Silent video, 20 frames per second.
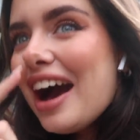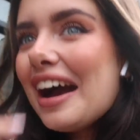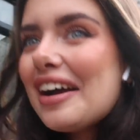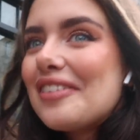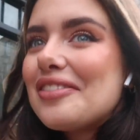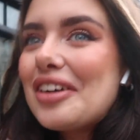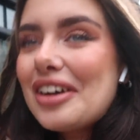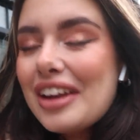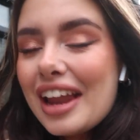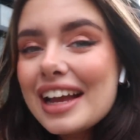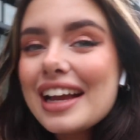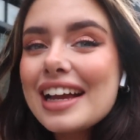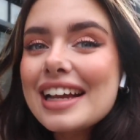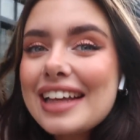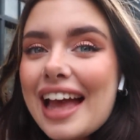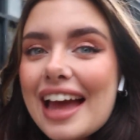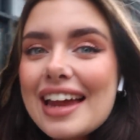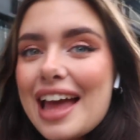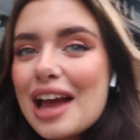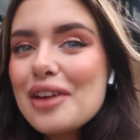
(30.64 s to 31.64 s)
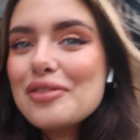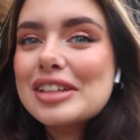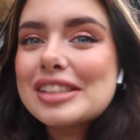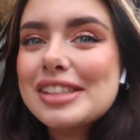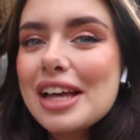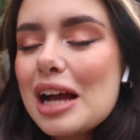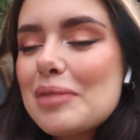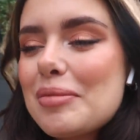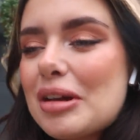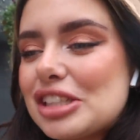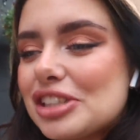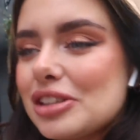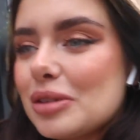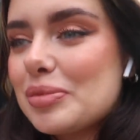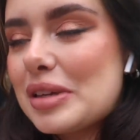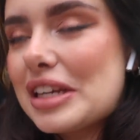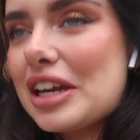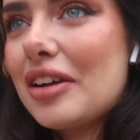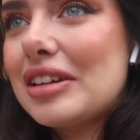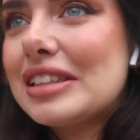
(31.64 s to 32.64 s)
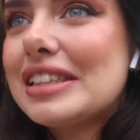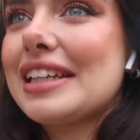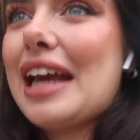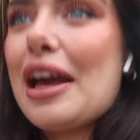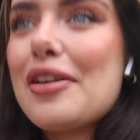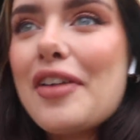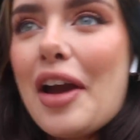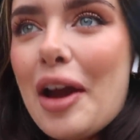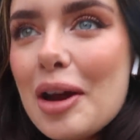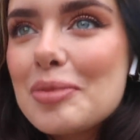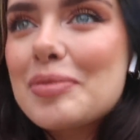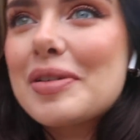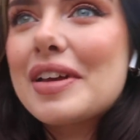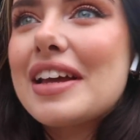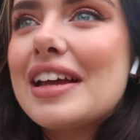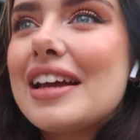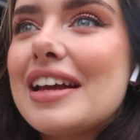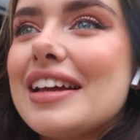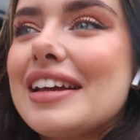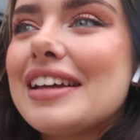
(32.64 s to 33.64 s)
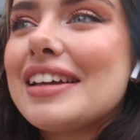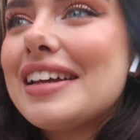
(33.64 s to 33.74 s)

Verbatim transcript: I feel like, again, every time I should be going to get therapy